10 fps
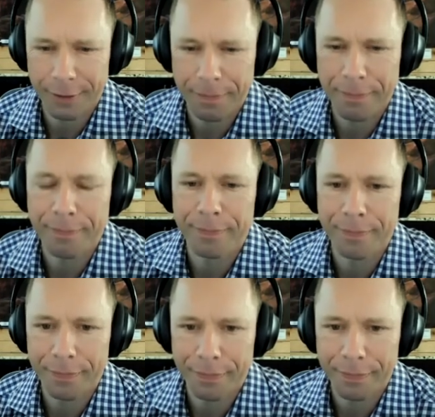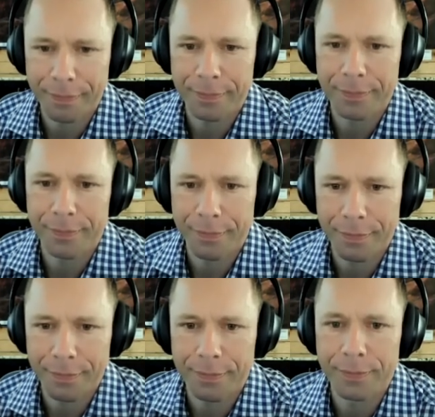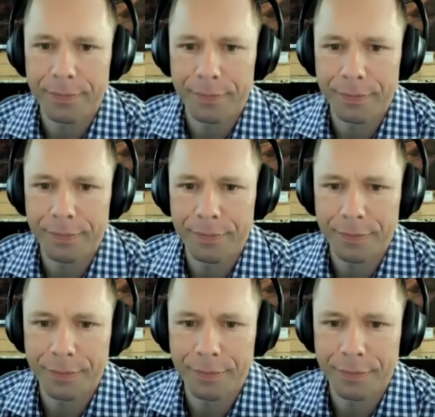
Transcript: [no speech]